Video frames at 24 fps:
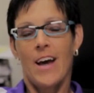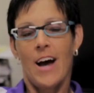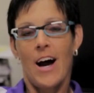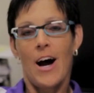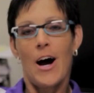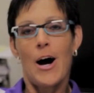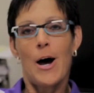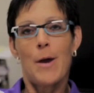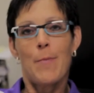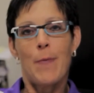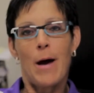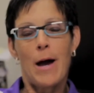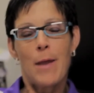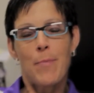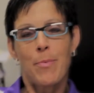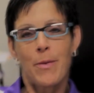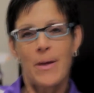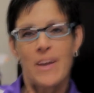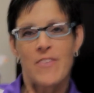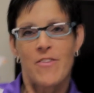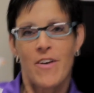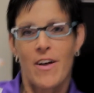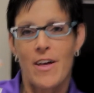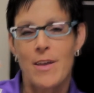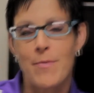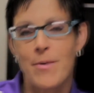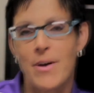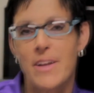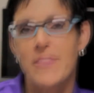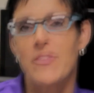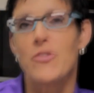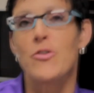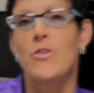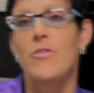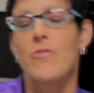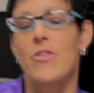I played volleyball
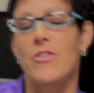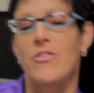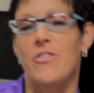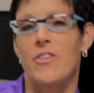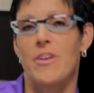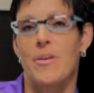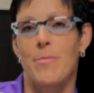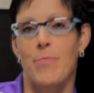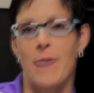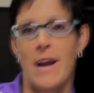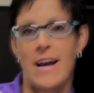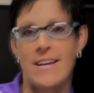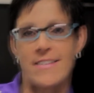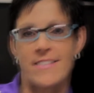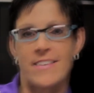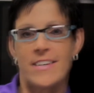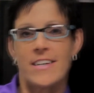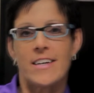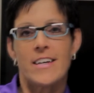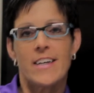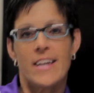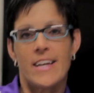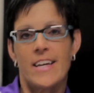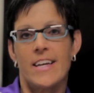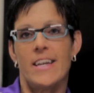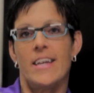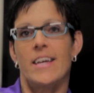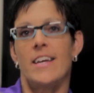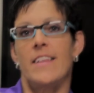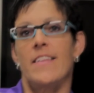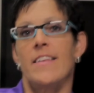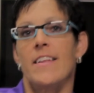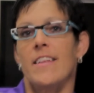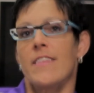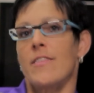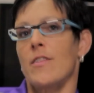at the University of Nebraska
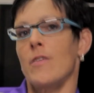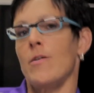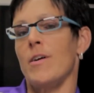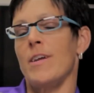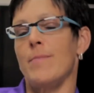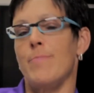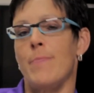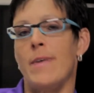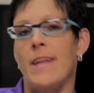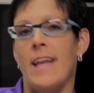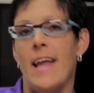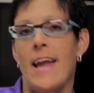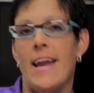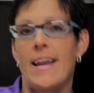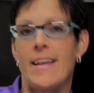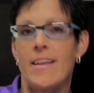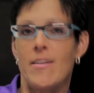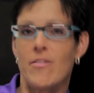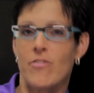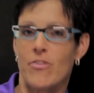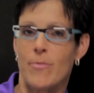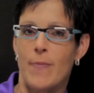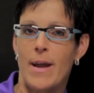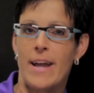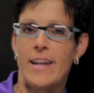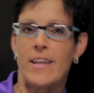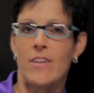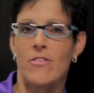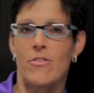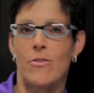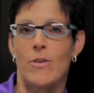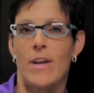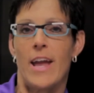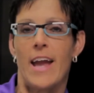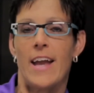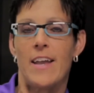in the mid-80s, from
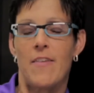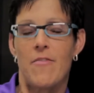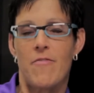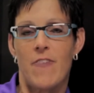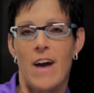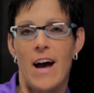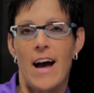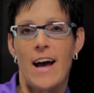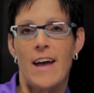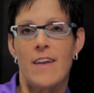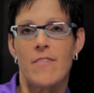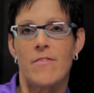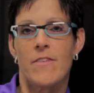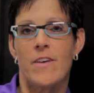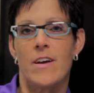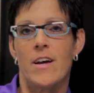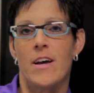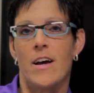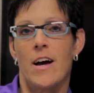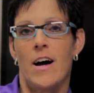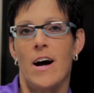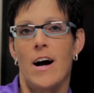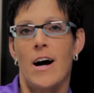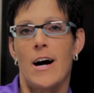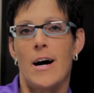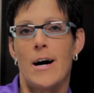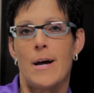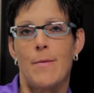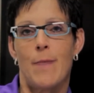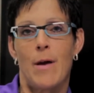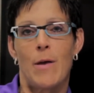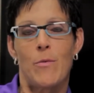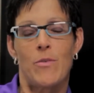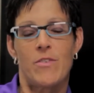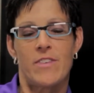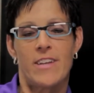82 to 85.
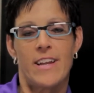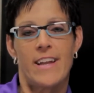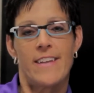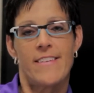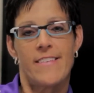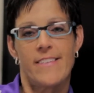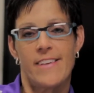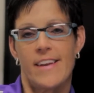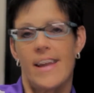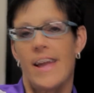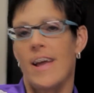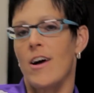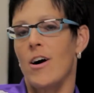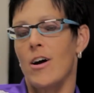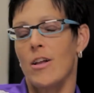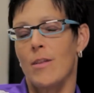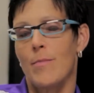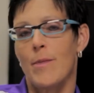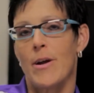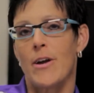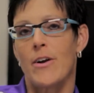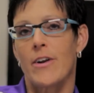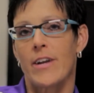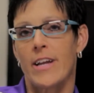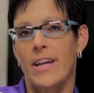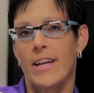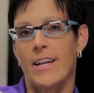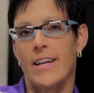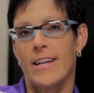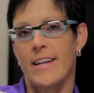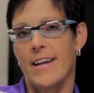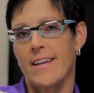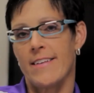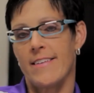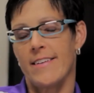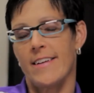I was an NCAA All-American
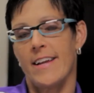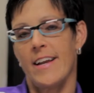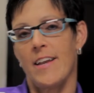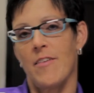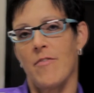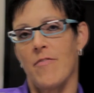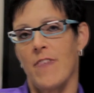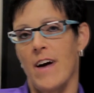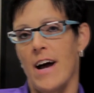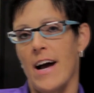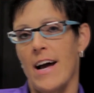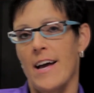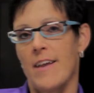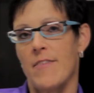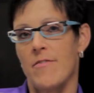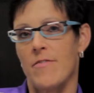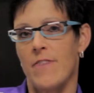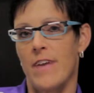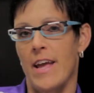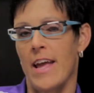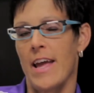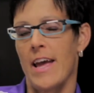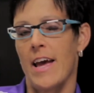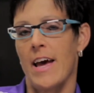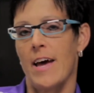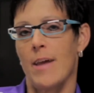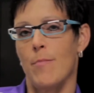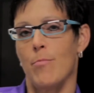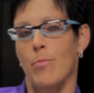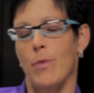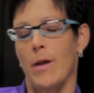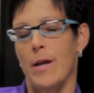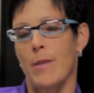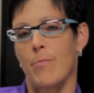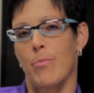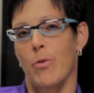in 1985
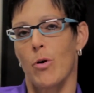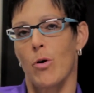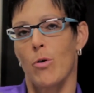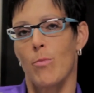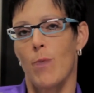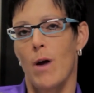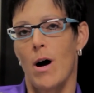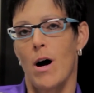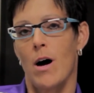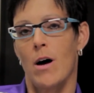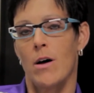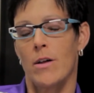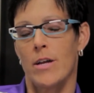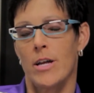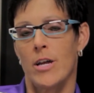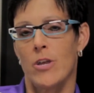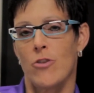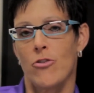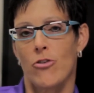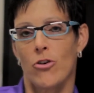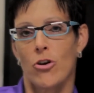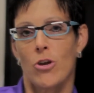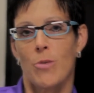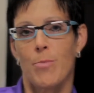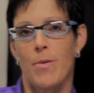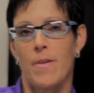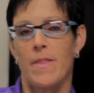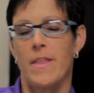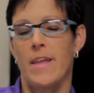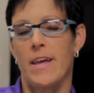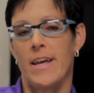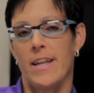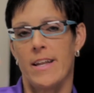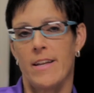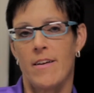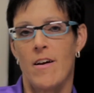and played pro ball in Europe and
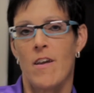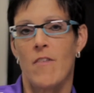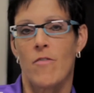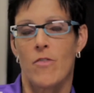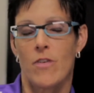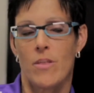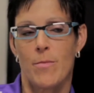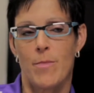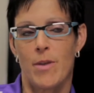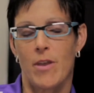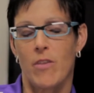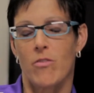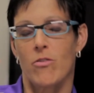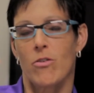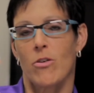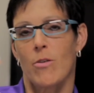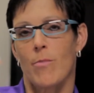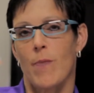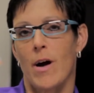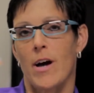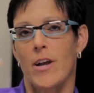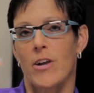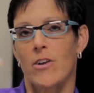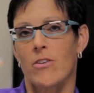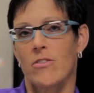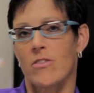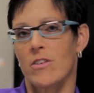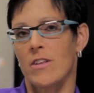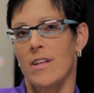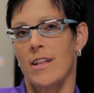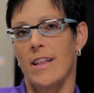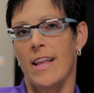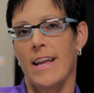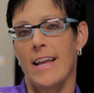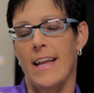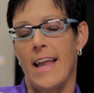then for the Minnesota Monarchs in
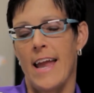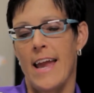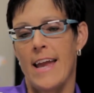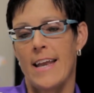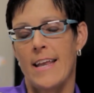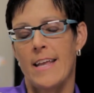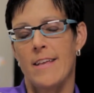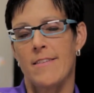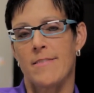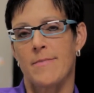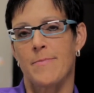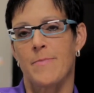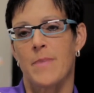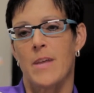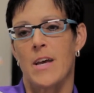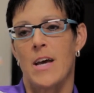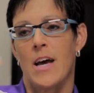the late 80s.